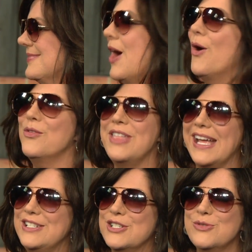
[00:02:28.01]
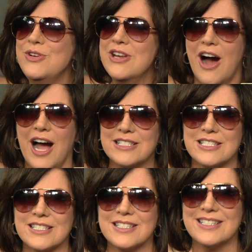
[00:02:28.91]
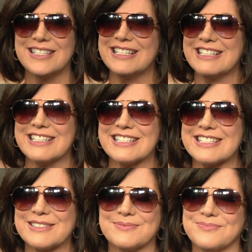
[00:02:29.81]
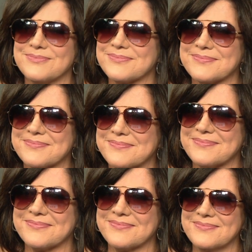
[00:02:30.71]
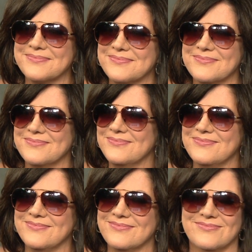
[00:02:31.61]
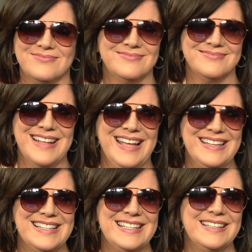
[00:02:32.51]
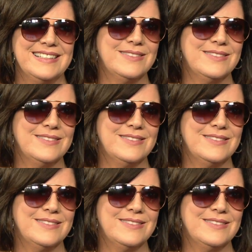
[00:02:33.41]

Oh, great. they do not. No, they, what, do you think? they look great. They look. What are you talking about? Look over here.